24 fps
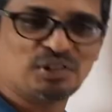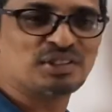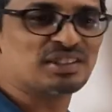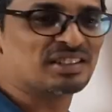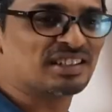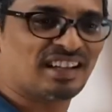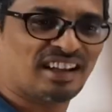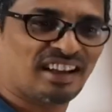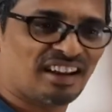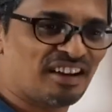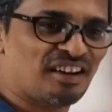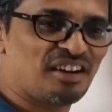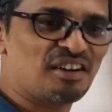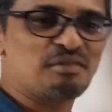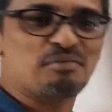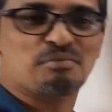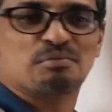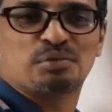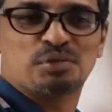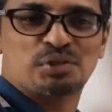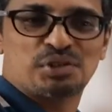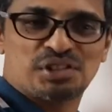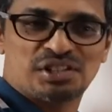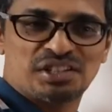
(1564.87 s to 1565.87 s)
cannot
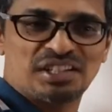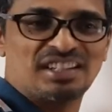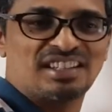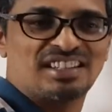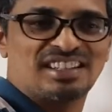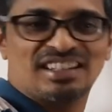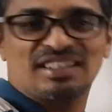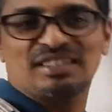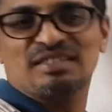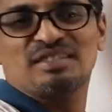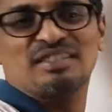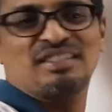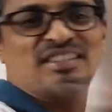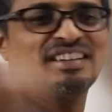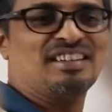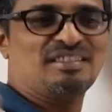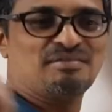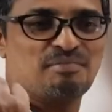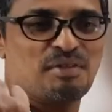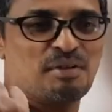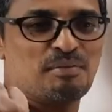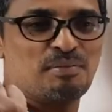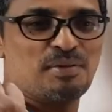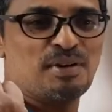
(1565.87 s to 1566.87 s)
push it
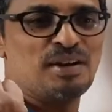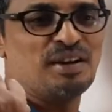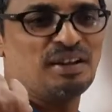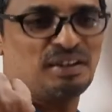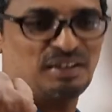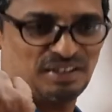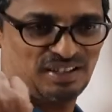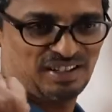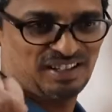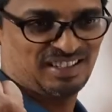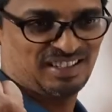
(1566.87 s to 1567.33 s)
perpendicular.